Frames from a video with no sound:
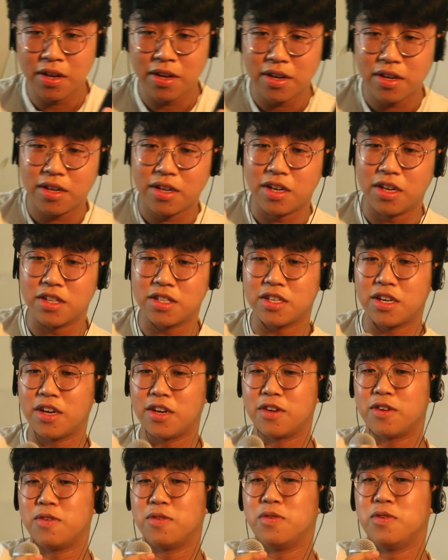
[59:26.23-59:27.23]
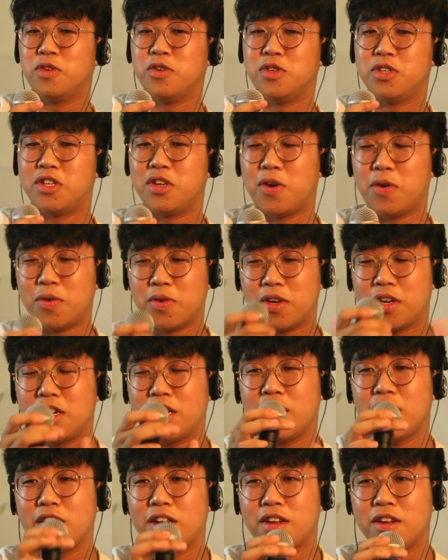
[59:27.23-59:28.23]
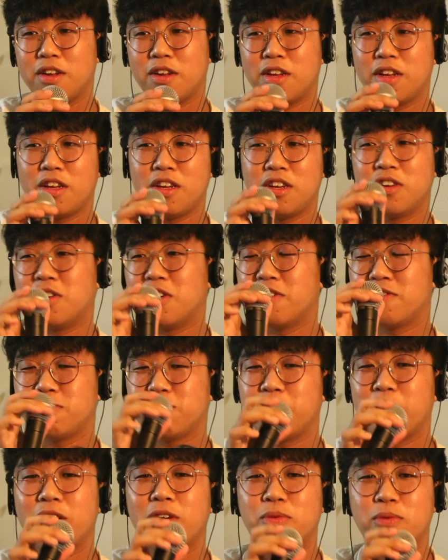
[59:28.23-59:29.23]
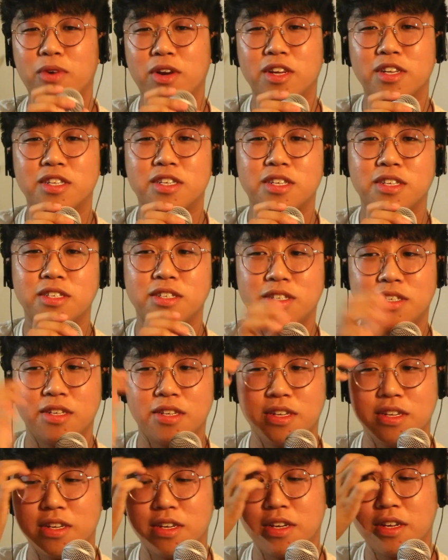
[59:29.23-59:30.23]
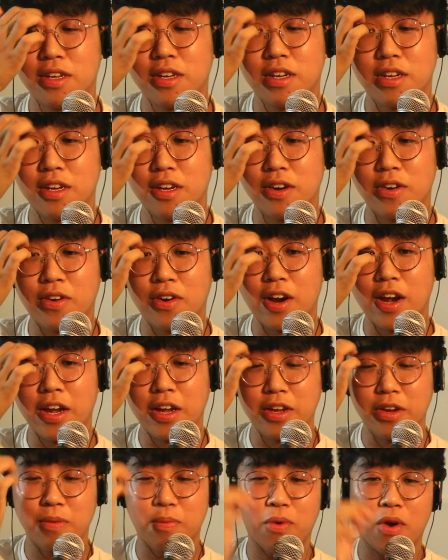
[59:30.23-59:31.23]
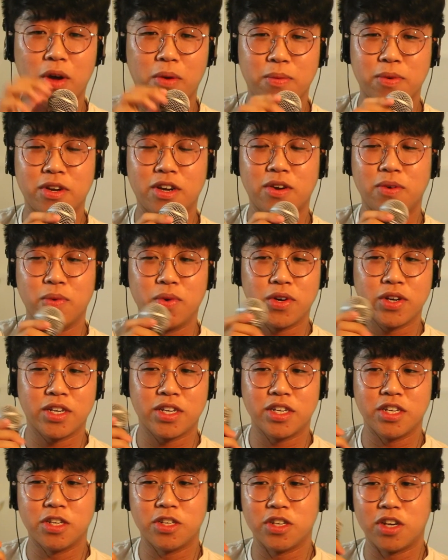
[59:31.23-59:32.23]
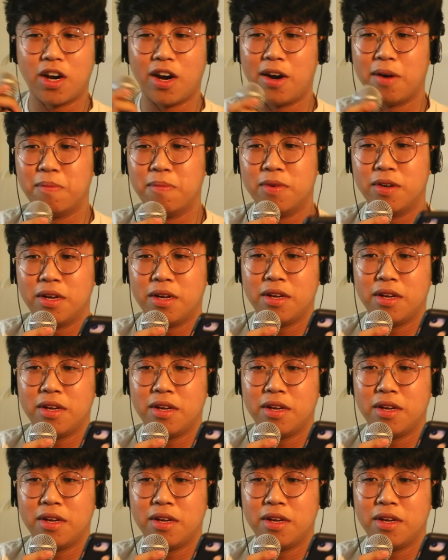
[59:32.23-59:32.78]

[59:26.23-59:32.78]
It's like you don't have to pay rent, right? You're probably not working a job.